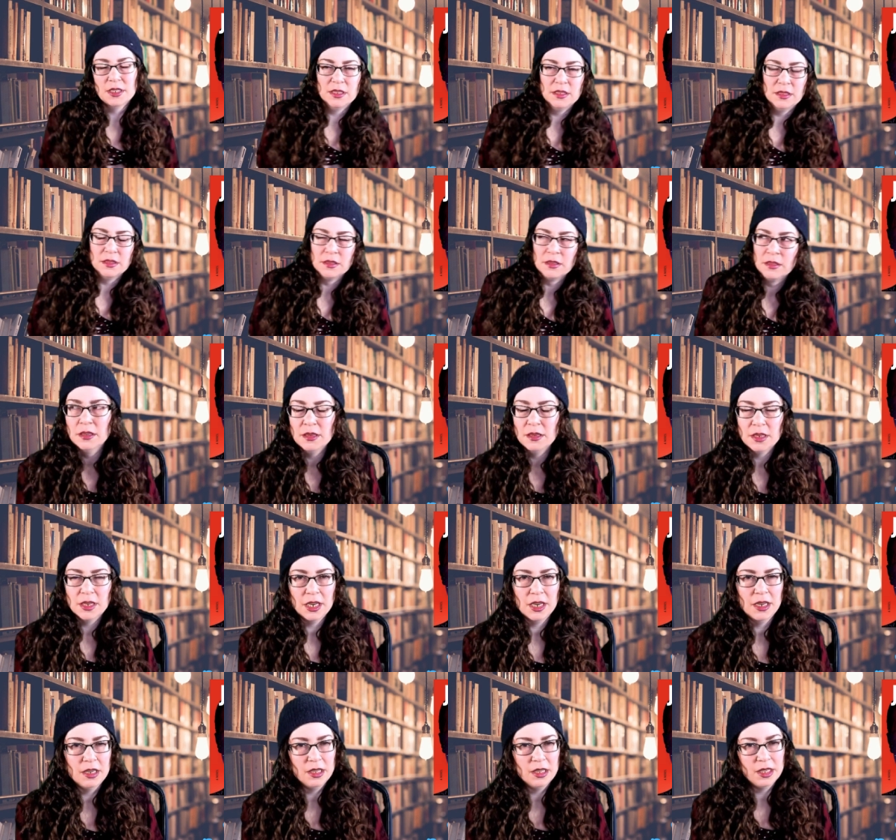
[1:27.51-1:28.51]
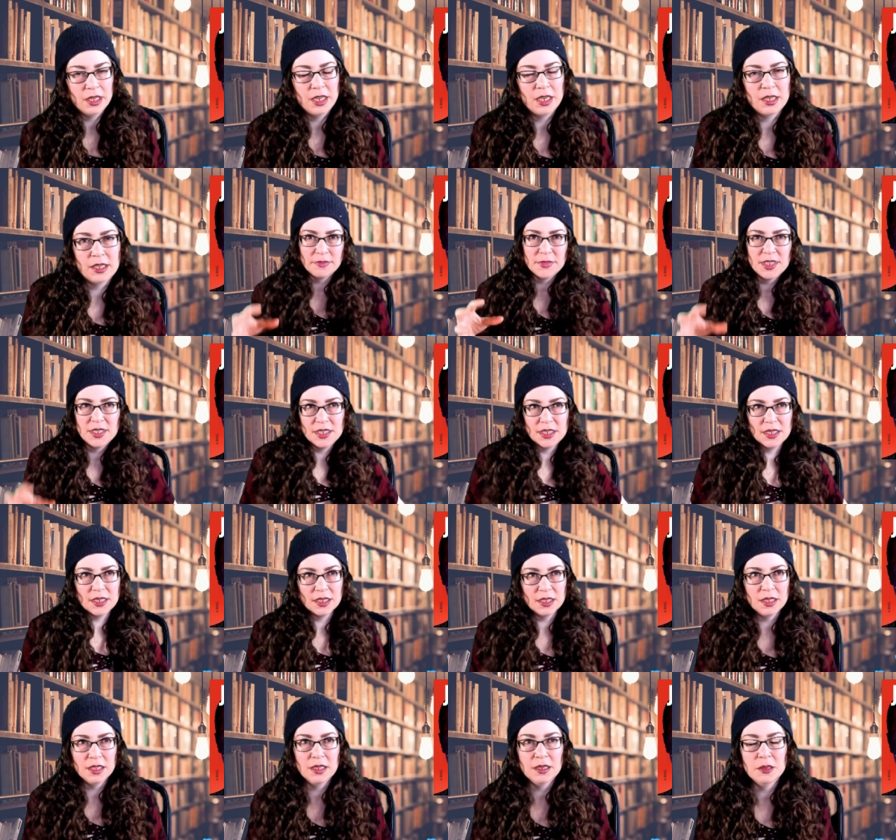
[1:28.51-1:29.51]
And you kind of like see
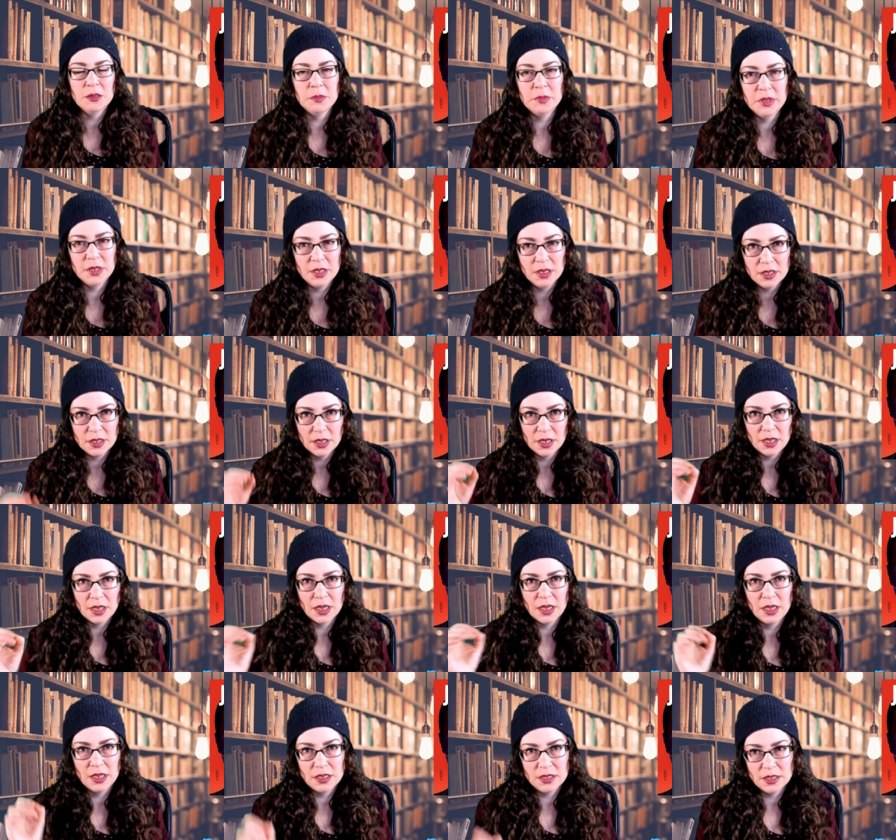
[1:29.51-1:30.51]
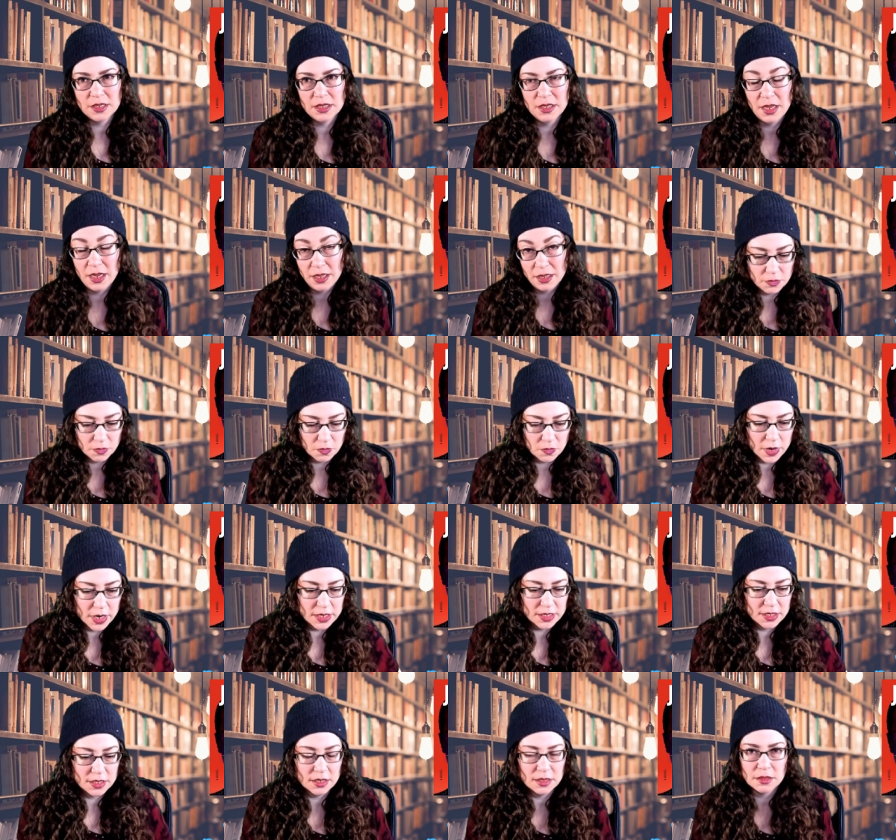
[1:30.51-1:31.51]
a little bit of like a hint of that
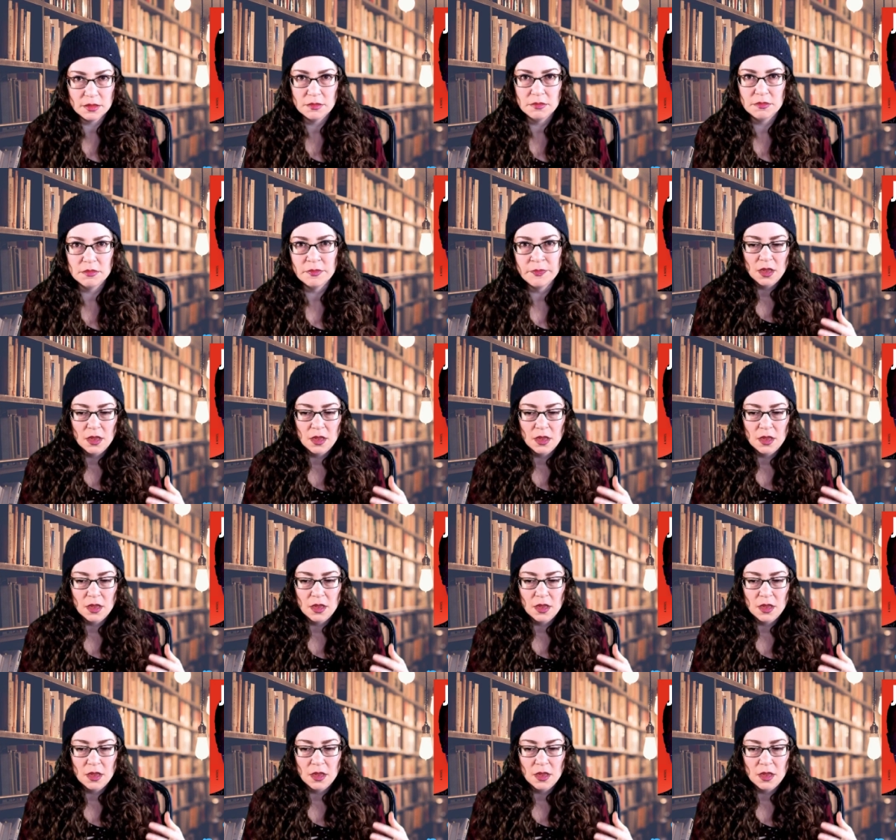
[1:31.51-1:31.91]
racism.